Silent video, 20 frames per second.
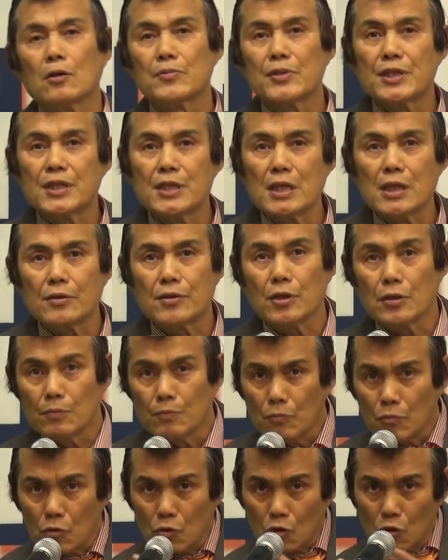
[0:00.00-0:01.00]
of Jesus is
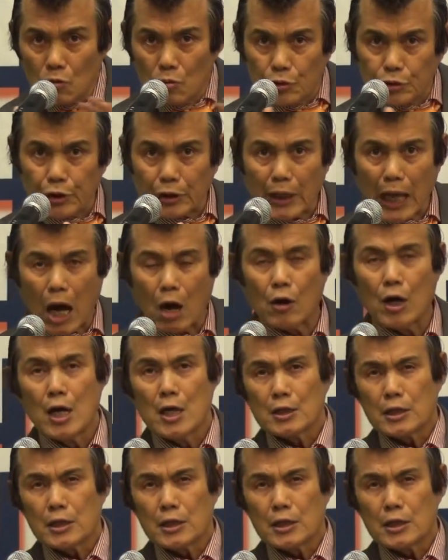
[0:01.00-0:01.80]
moved now.